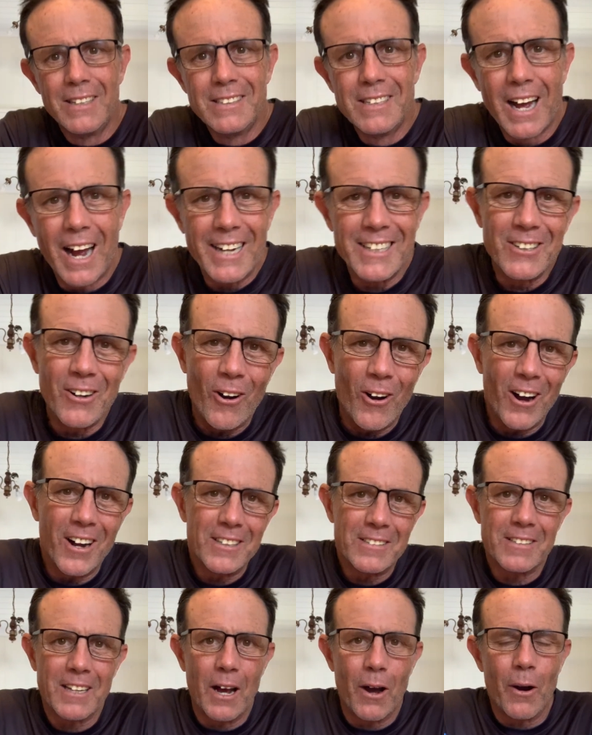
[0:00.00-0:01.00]
Hey
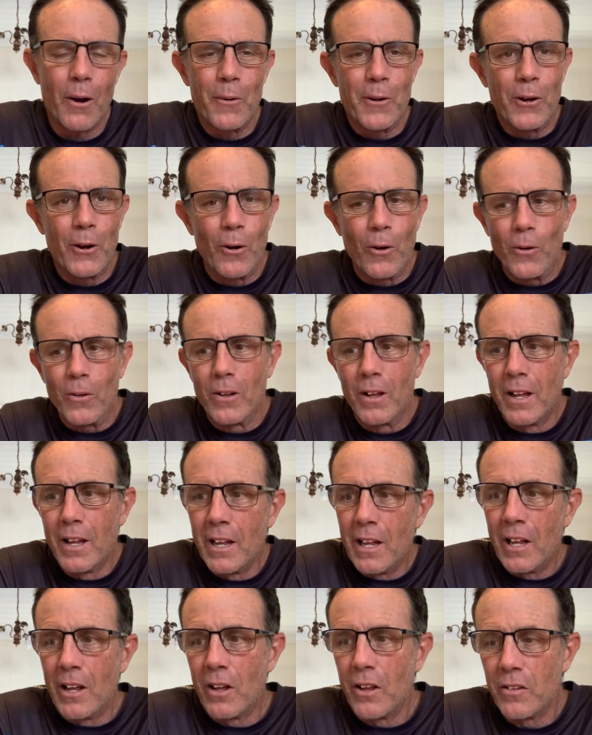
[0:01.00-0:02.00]
guys, how are we all?
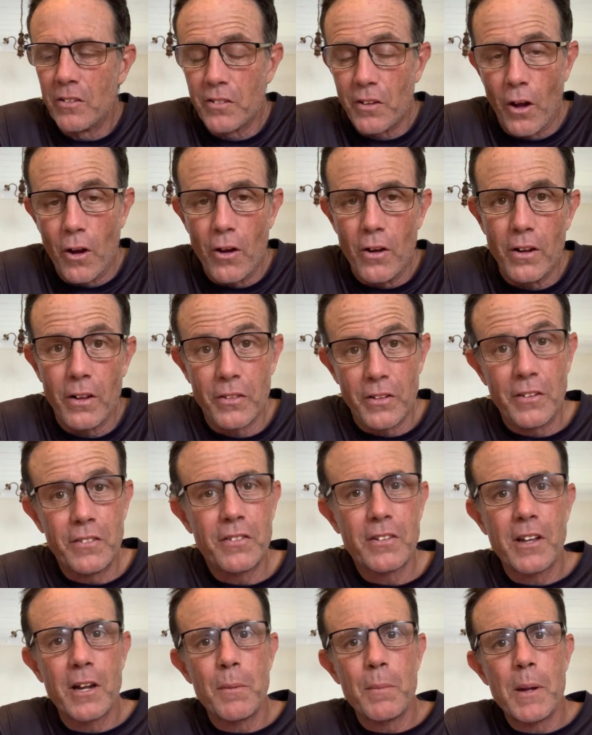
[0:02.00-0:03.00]
So this is
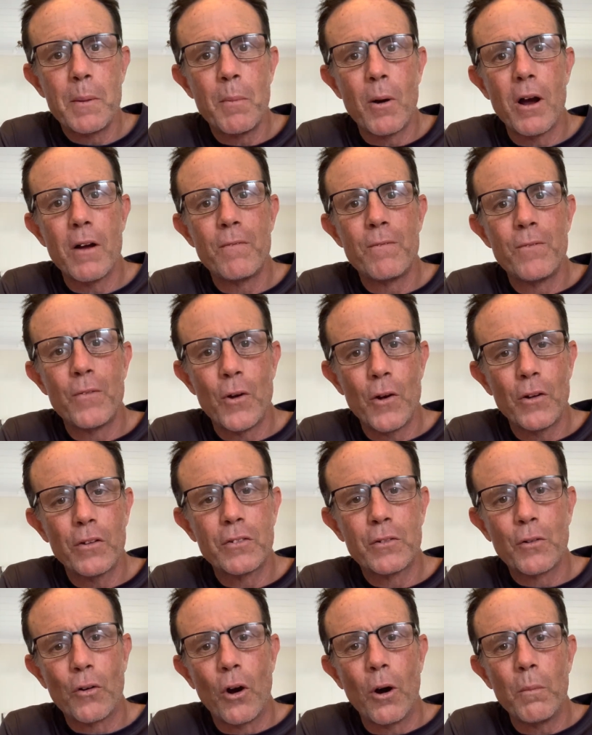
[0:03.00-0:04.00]
going to be my
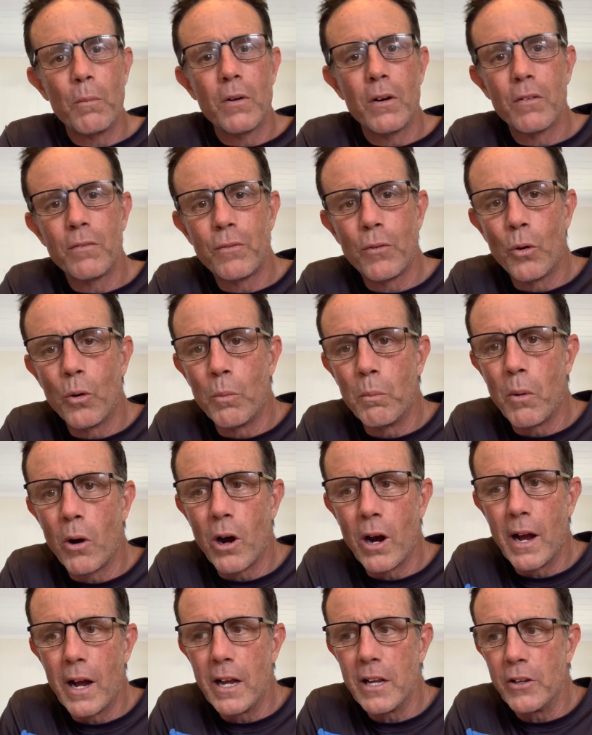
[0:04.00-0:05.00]
first drop for
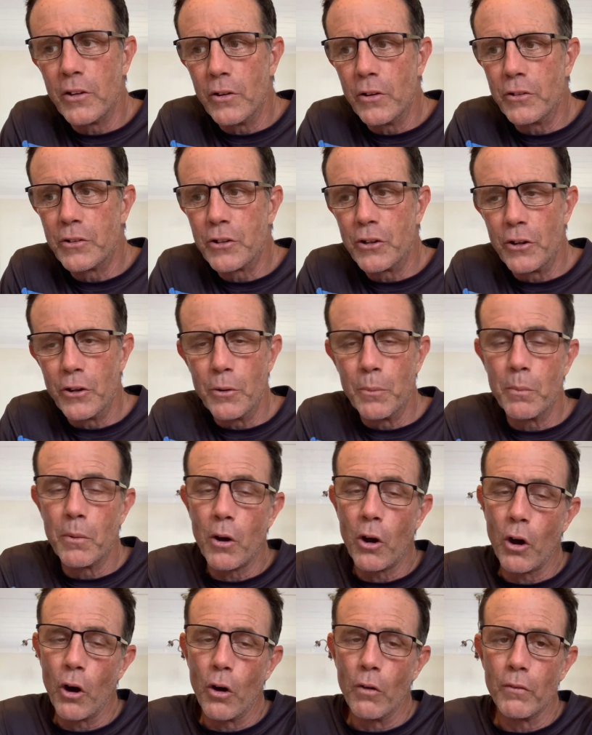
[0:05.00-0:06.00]
my YouTube
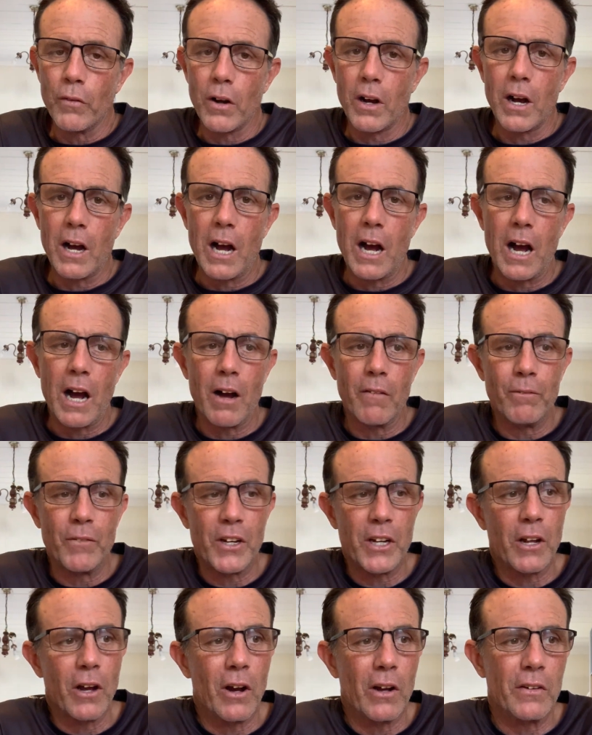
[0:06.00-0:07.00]
of a
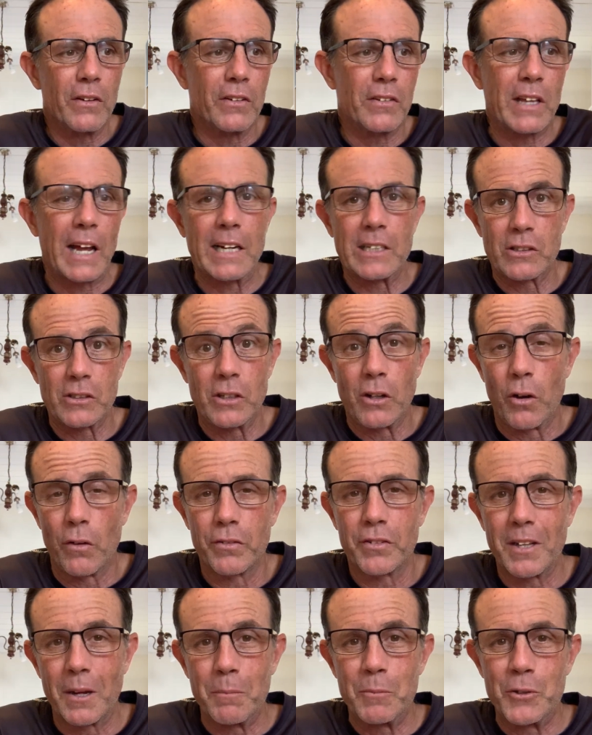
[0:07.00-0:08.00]
video that's actually of
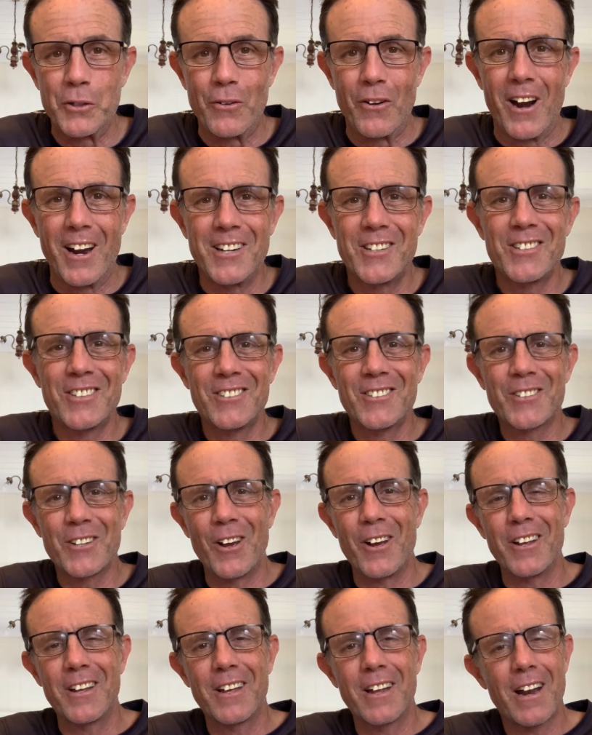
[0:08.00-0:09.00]
some duration, so
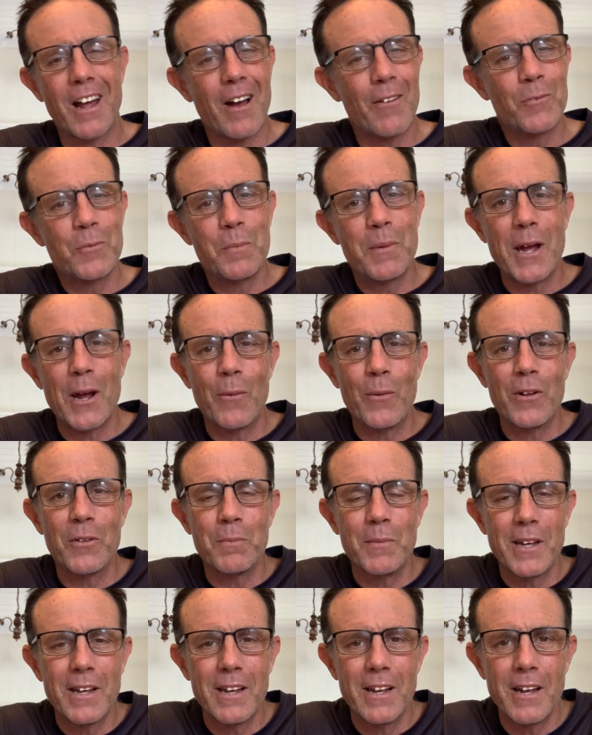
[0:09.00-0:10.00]
you're going to have to bear with
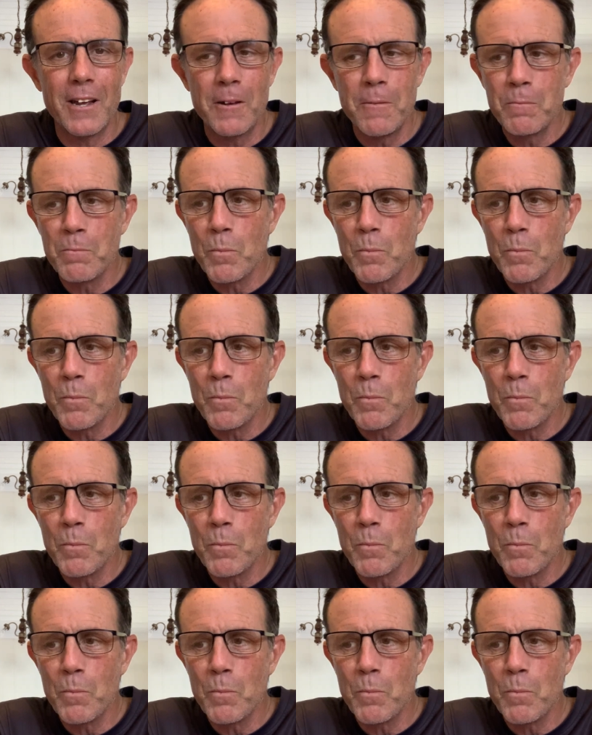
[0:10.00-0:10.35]
me here.